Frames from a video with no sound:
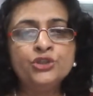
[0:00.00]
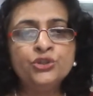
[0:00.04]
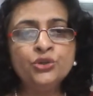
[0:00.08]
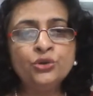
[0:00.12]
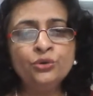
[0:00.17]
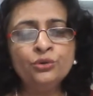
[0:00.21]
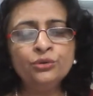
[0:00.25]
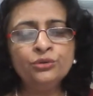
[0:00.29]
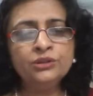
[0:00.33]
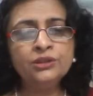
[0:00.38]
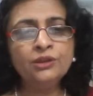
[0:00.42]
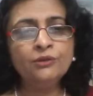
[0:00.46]

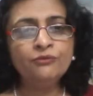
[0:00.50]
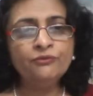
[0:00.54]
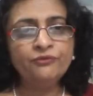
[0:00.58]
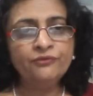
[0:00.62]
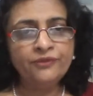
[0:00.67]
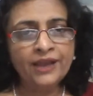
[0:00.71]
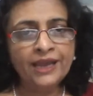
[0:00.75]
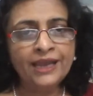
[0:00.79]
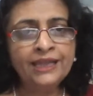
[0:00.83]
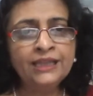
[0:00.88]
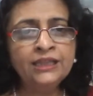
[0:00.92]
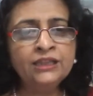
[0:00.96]
So,
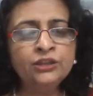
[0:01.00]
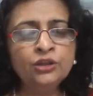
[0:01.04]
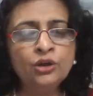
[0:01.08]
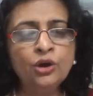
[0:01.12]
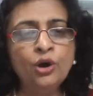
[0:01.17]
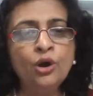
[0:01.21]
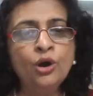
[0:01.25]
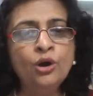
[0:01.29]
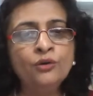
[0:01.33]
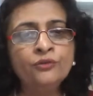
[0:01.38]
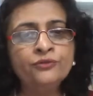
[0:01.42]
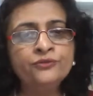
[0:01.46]
wealth
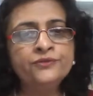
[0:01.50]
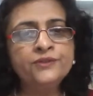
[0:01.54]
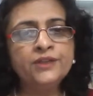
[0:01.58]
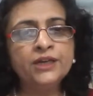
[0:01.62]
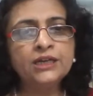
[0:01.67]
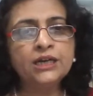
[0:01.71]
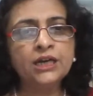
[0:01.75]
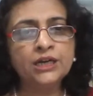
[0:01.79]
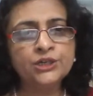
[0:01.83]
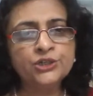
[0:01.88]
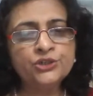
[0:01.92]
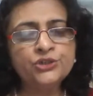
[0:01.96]
of
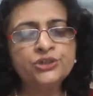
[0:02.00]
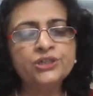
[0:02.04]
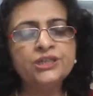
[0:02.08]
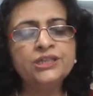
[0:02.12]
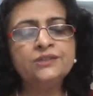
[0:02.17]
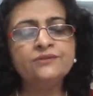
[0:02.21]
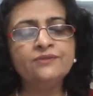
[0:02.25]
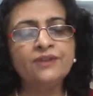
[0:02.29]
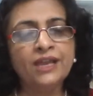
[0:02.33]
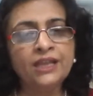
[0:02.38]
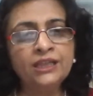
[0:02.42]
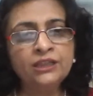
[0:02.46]
the
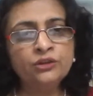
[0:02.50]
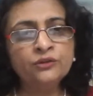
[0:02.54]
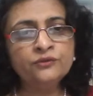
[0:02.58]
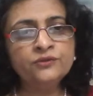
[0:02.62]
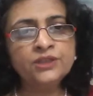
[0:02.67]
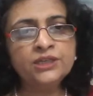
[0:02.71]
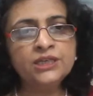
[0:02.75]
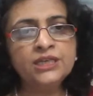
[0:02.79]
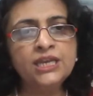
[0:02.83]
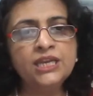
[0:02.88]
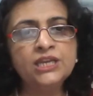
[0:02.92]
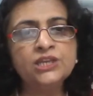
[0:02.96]
countries, wealth of
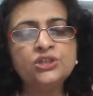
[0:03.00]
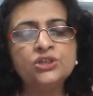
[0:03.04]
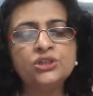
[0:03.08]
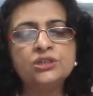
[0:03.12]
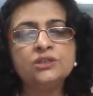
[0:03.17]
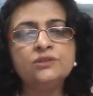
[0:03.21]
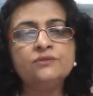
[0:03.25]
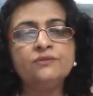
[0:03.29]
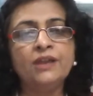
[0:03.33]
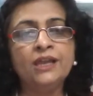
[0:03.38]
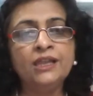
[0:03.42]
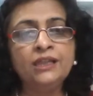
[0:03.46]
the
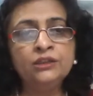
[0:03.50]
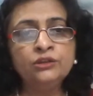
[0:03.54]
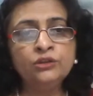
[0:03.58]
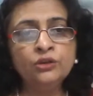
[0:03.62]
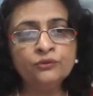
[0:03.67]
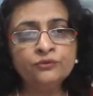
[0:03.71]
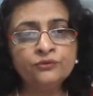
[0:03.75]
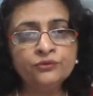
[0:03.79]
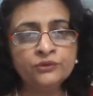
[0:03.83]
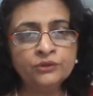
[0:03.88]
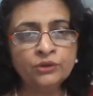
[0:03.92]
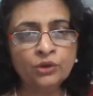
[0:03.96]
nations,
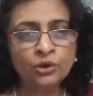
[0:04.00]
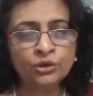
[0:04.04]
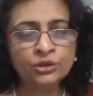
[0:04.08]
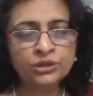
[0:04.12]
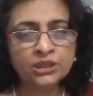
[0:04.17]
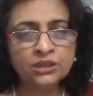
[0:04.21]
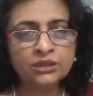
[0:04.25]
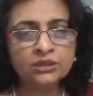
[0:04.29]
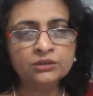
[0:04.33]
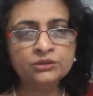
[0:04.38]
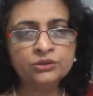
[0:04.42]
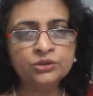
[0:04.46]
wealth of
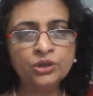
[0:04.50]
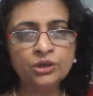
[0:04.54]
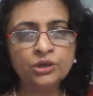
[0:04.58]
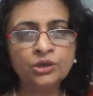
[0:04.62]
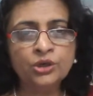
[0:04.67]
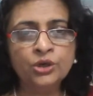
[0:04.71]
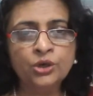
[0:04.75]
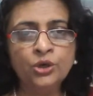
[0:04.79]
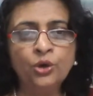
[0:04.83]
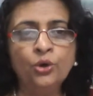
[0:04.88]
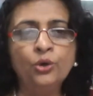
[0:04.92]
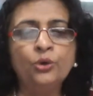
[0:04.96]
on
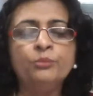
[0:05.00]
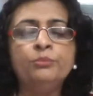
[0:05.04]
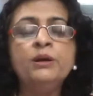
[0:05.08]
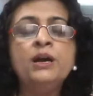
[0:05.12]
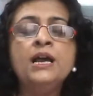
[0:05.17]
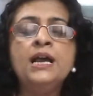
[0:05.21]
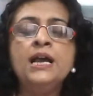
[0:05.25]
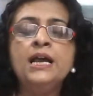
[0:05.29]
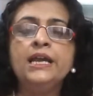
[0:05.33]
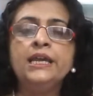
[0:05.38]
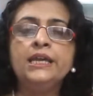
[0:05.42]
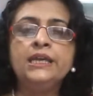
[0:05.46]
the globe
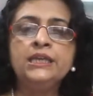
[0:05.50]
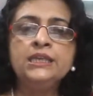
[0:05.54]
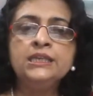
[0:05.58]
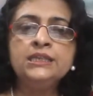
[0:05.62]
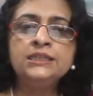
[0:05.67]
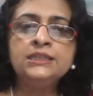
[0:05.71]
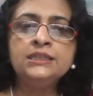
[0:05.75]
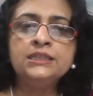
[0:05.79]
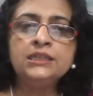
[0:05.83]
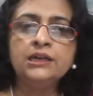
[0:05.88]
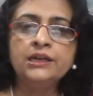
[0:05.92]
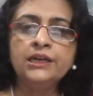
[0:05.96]

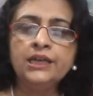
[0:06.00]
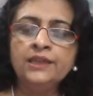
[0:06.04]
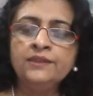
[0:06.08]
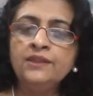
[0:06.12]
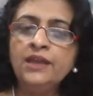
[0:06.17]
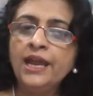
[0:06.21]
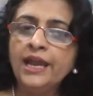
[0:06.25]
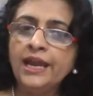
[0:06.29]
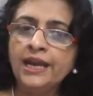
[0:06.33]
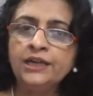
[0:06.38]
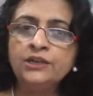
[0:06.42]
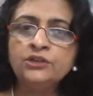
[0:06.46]
is in
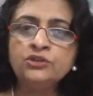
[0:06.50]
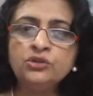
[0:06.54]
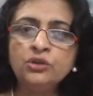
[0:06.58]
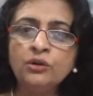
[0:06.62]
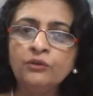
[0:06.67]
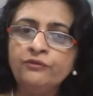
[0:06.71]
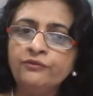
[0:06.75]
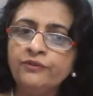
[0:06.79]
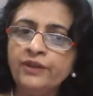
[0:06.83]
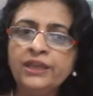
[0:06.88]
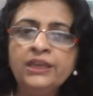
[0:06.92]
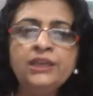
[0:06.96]
the hands
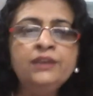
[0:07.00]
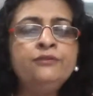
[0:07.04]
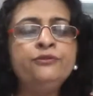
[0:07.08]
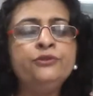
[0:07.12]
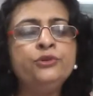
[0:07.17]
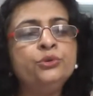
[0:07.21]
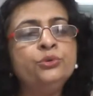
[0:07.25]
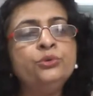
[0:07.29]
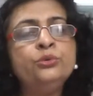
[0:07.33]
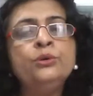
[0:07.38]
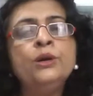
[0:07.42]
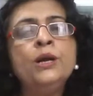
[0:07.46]
of very
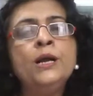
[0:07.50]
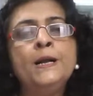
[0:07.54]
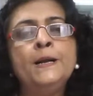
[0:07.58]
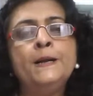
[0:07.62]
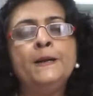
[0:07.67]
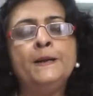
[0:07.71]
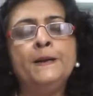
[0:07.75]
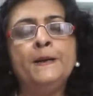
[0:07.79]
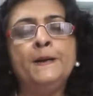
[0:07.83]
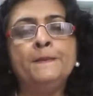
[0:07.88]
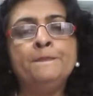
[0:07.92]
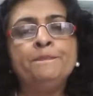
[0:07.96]
few
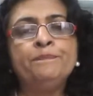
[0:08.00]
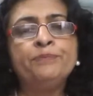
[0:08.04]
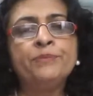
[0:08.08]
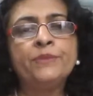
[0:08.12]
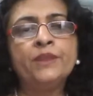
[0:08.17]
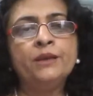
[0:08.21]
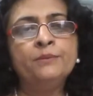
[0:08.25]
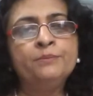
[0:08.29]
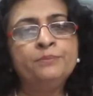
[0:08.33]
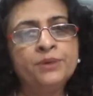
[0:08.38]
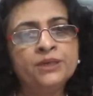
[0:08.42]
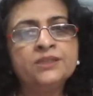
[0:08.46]

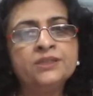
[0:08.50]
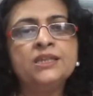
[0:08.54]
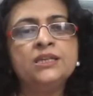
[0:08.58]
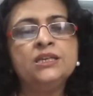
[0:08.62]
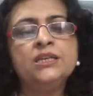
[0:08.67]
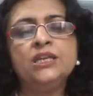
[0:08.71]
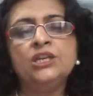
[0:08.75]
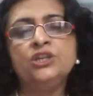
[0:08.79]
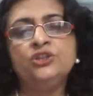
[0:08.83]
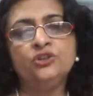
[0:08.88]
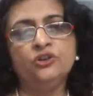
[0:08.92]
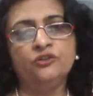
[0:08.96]

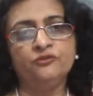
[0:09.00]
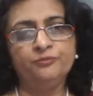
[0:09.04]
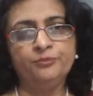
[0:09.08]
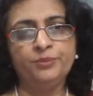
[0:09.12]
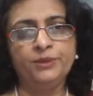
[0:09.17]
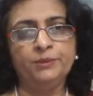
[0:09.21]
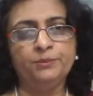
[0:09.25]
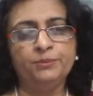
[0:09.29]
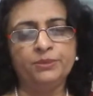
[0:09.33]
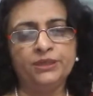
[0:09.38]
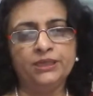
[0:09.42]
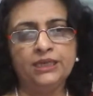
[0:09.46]
percentage of
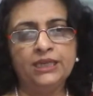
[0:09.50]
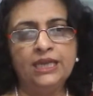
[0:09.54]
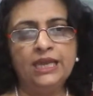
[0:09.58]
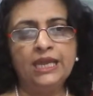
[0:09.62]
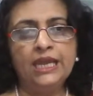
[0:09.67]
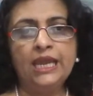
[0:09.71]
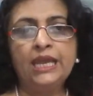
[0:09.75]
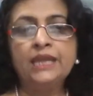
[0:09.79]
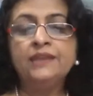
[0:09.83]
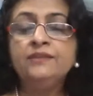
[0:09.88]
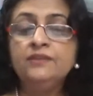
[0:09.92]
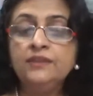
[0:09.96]
people.
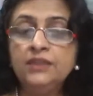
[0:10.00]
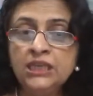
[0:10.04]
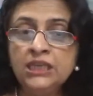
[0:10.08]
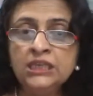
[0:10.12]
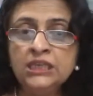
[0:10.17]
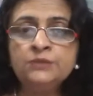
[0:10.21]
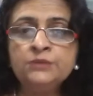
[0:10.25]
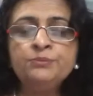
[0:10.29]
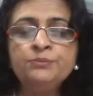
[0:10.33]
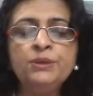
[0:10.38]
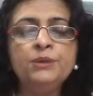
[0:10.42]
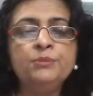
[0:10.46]
And
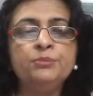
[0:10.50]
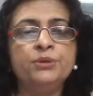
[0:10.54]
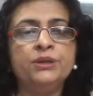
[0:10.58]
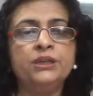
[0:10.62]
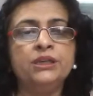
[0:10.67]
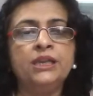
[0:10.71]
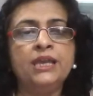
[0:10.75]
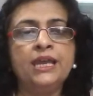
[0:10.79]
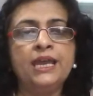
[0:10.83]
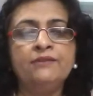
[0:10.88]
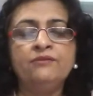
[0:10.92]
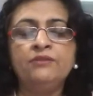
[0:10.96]
these
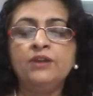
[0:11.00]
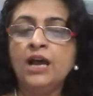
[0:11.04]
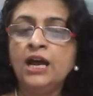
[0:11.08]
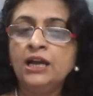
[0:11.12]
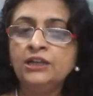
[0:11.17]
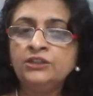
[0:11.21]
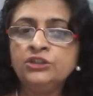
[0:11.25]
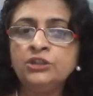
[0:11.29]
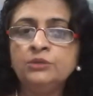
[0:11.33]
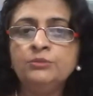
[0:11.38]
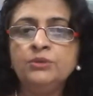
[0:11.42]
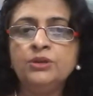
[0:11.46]
people have,
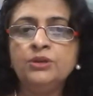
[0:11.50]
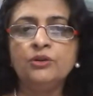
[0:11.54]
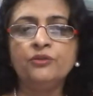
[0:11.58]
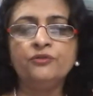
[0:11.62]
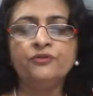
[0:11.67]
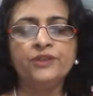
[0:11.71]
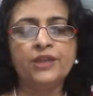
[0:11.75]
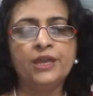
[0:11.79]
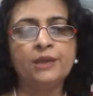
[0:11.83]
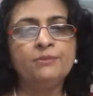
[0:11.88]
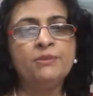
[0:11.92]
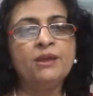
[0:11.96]
large number
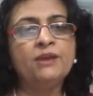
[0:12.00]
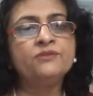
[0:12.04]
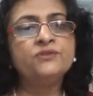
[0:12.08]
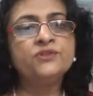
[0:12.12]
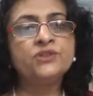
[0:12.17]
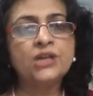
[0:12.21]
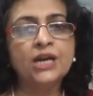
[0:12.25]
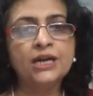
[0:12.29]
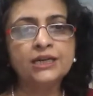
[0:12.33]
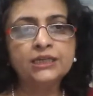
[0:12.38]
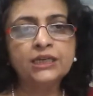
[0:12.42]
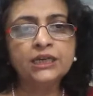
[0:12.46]
of them have
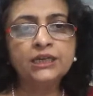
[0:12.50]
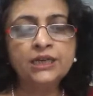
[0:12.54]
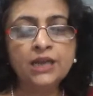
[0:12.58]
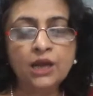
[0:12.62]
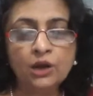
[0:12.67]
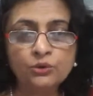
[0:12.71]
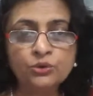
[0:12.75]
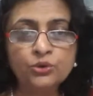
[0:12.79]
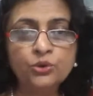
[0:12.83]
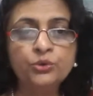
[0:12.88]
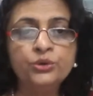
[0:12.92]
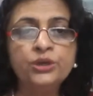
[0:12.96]
started
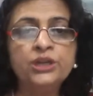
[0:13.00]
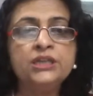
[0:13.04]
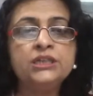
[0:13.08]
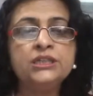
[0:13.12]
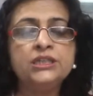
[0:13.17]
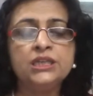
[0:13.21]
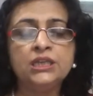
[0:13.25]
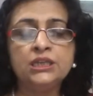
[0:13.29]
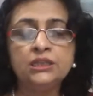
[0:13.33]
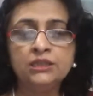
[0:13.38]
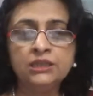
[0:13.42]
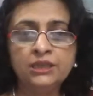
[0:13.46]
now
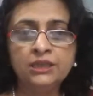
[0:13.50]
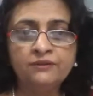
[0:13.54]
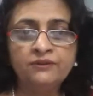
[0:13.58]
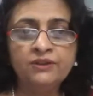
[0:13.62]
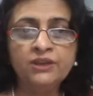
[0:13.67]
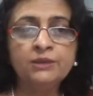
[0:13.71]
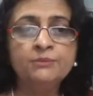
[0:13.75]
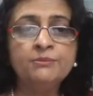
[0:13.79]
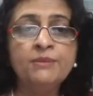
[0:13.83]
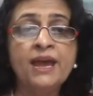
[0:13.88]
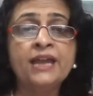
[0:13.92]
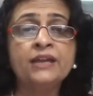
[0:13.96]
donating,
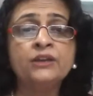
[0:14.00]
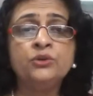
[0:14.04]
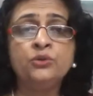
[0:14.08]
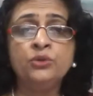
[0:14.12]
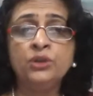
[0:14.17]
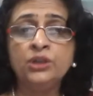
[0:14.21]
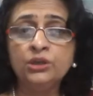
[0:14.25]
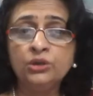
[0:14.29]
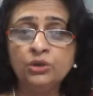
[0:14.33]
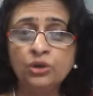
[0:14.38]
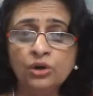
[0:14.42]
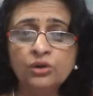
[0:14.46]
giving back,
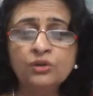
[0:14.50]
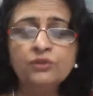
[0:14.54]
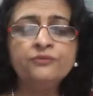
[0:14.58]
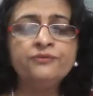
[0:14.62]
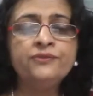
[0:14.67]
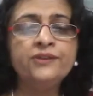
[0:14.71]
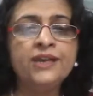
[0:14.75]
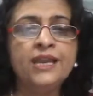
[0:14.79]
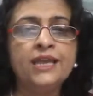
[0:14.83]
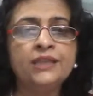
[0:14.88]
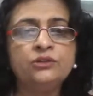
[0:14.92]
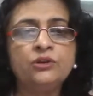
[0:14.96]
doing a lot of
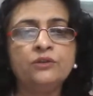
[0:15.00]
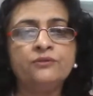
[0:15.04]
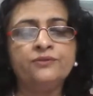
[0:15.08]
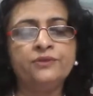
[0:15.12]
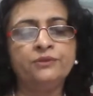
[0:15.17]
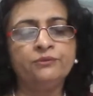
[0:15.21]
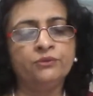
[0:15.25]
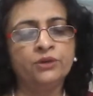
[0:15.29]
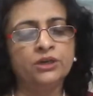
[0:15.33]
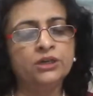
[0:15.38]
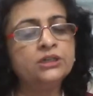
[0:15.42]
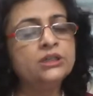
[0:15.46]

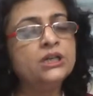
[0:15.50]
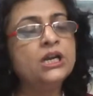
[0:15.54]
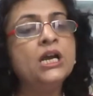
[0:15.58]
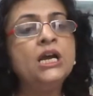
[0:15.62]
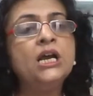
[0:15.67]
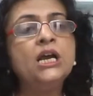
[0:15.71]
philanthropy work